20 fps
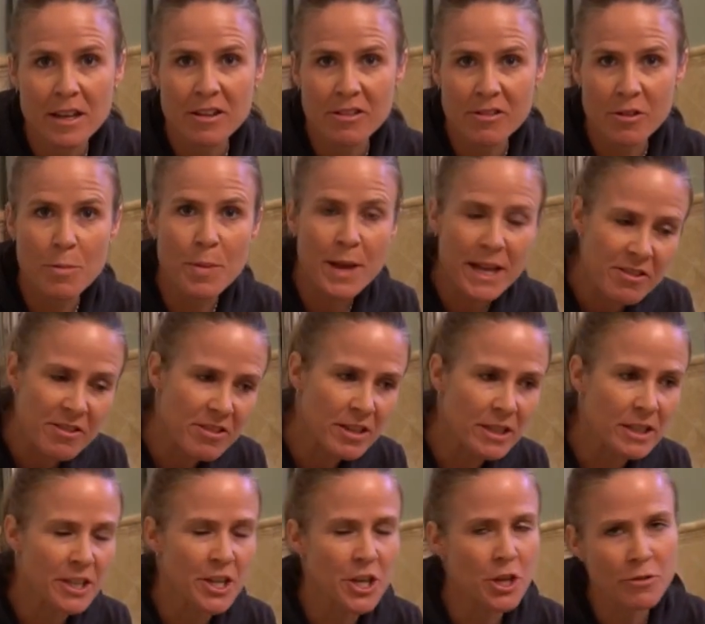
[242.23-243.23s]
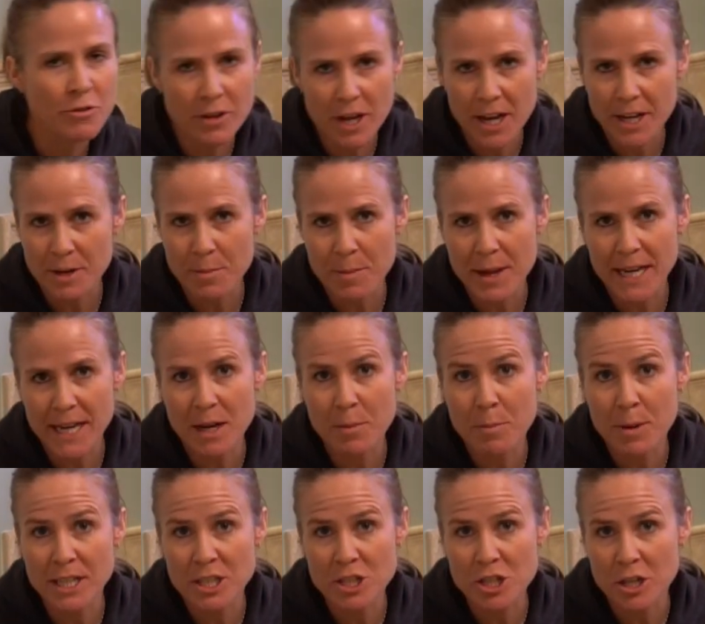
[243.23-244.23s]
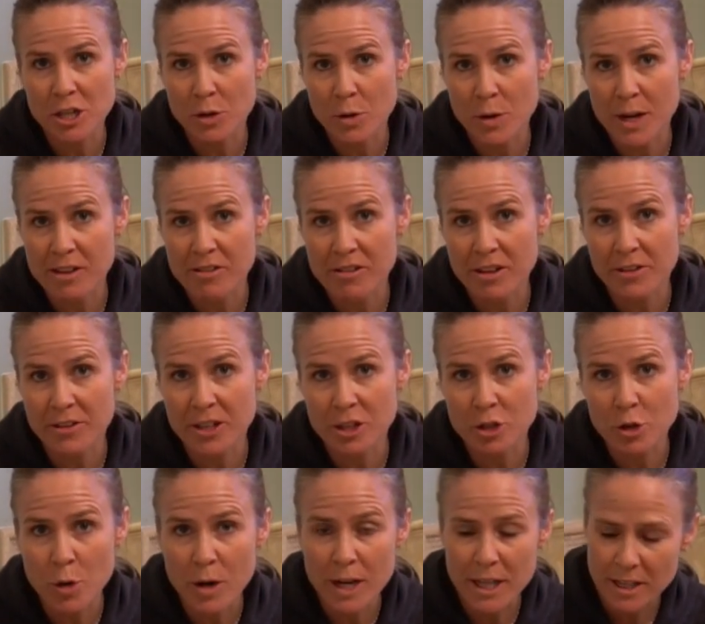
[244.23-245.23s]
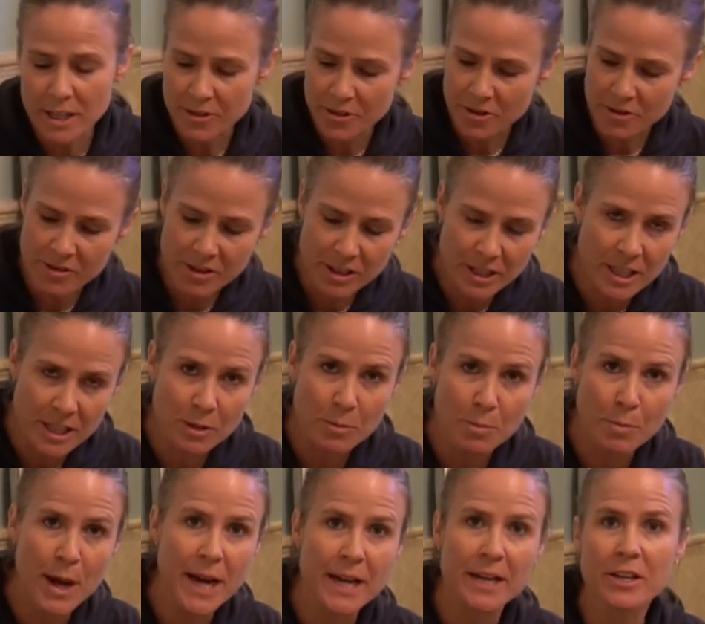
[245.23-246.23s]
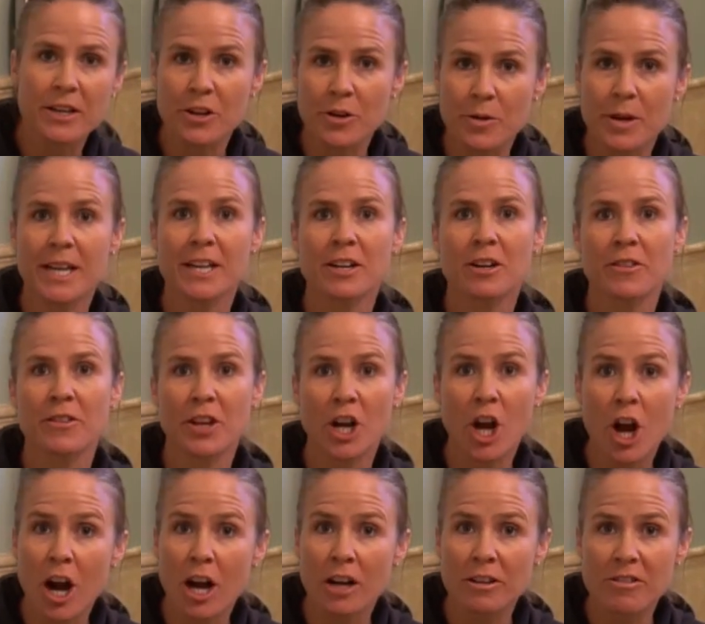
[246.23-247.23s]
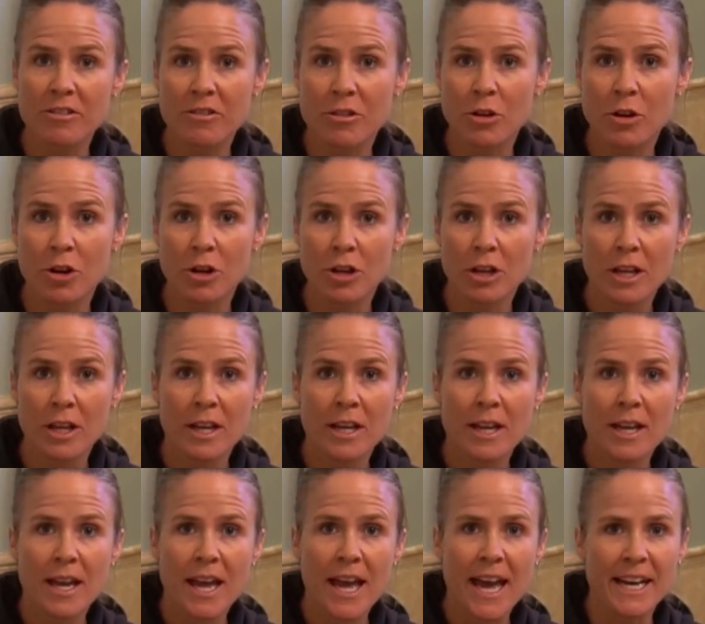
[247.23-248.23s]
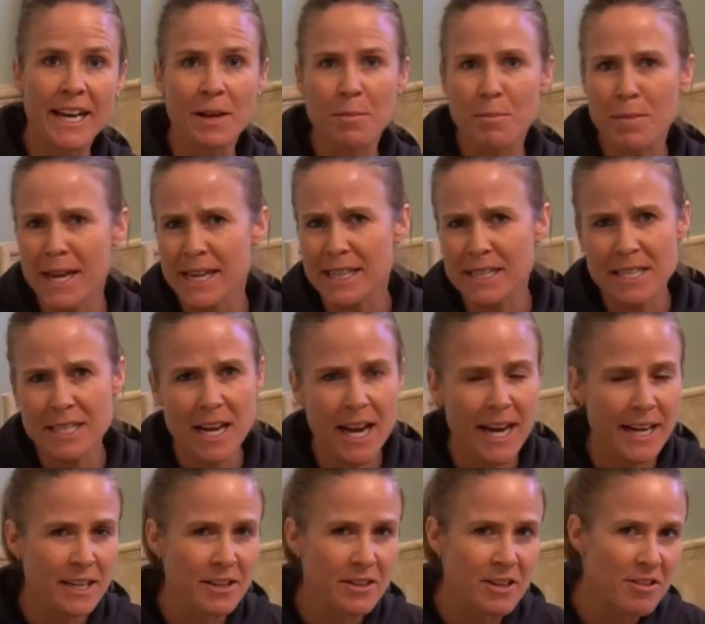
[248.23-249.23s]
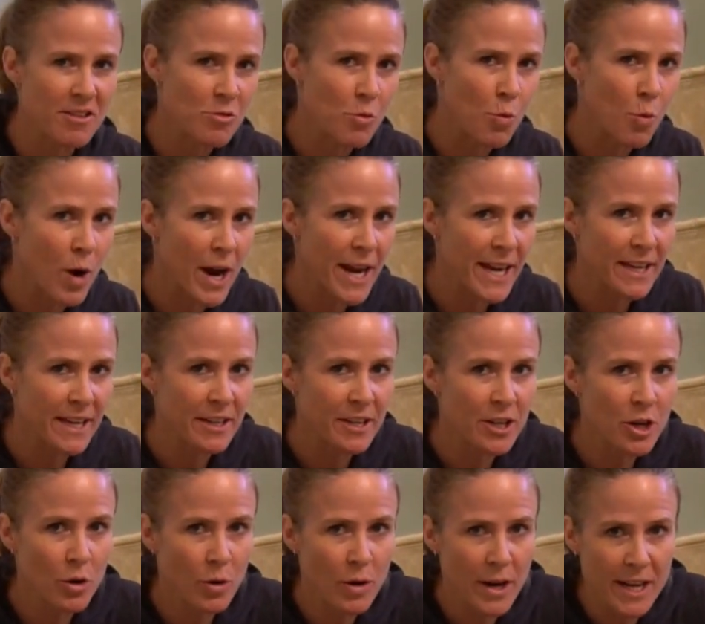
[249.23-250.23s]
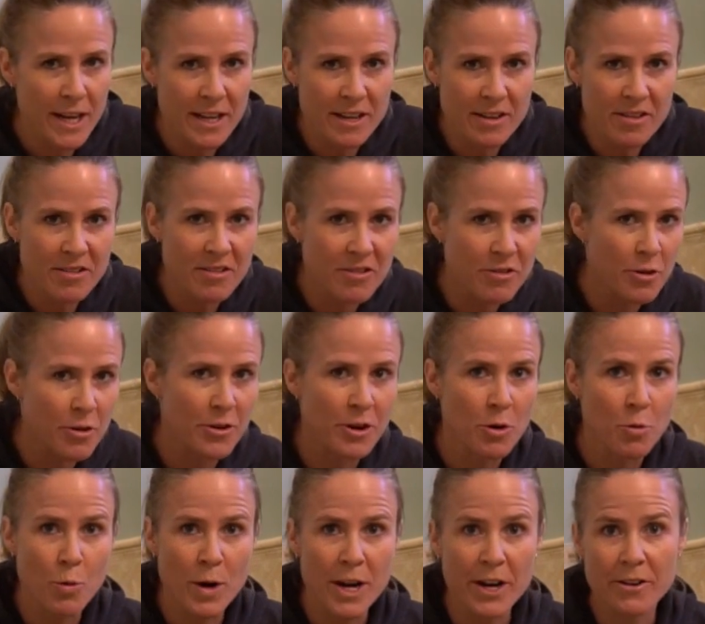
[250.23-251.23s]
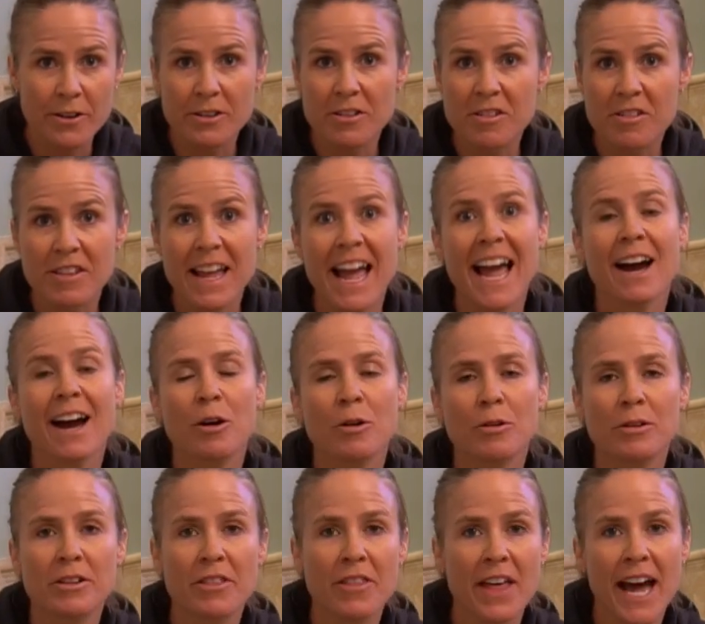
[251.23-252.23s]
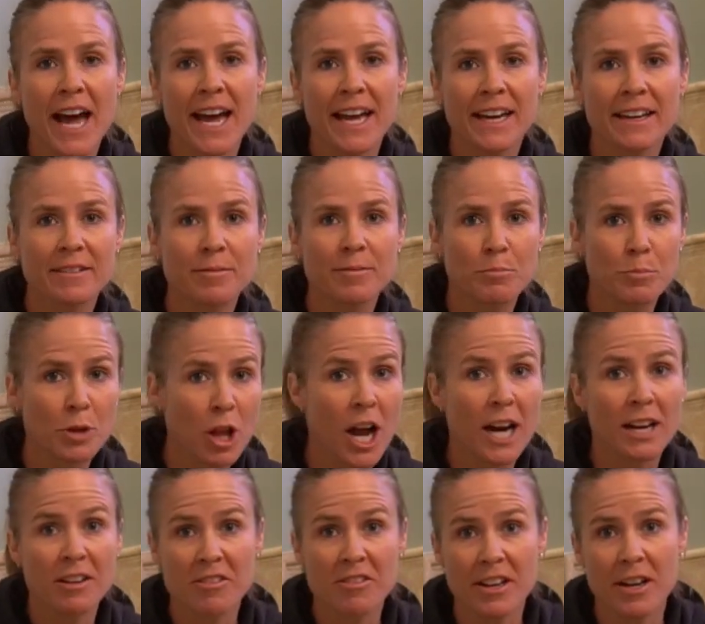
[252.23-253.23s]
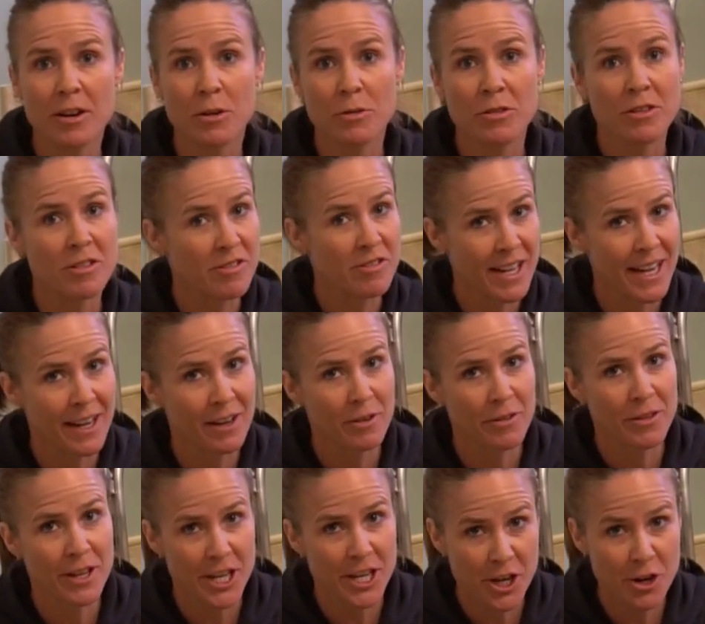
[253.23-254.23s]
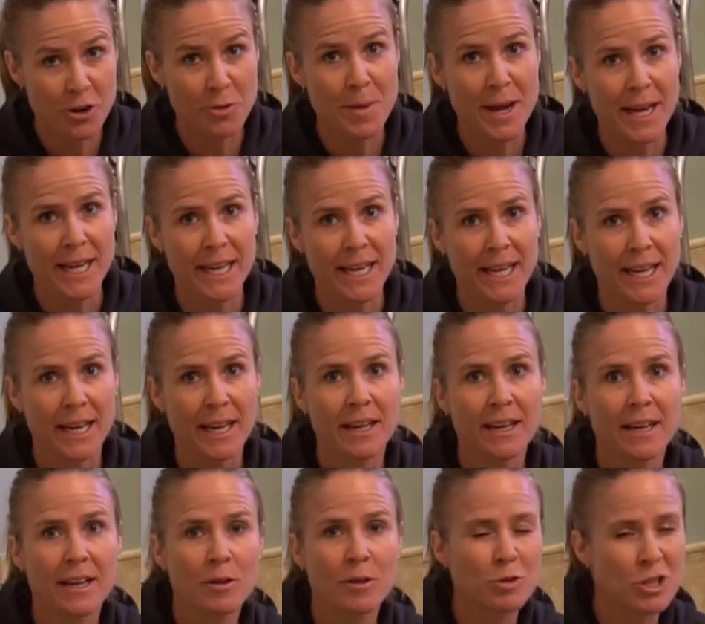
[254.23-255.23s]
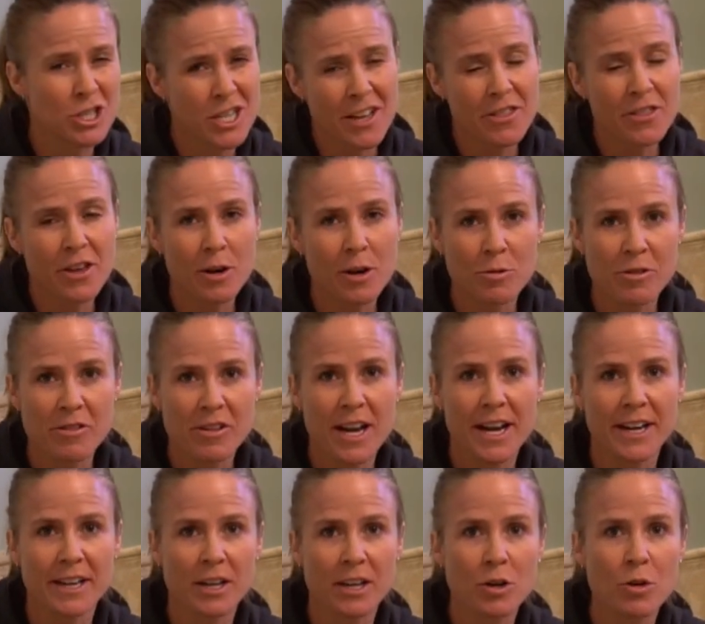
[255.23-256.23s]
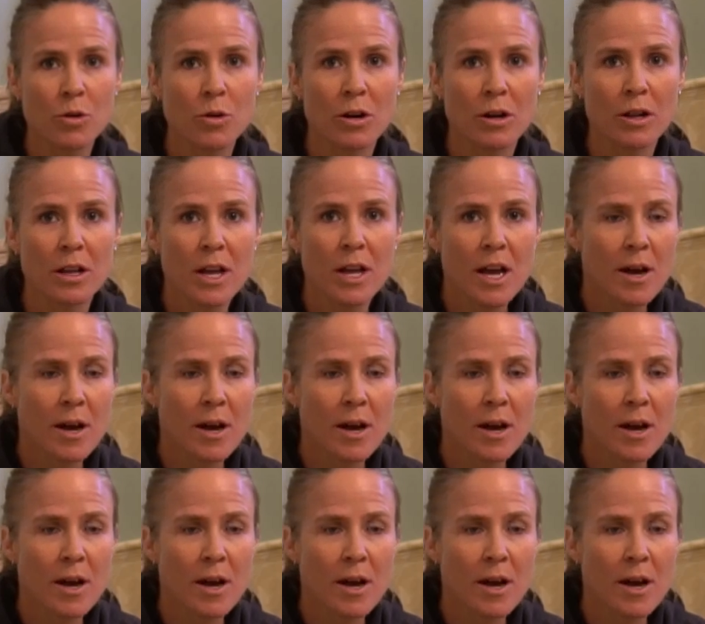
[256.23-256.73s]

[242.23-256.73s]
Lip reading: So basically you've got to make a bunch of noise on the toilet. There's a little button you hit on the console and it makes kind of this white noise, sort of weird sound that blocks out the sound that you're making, which I thought was kind of cool.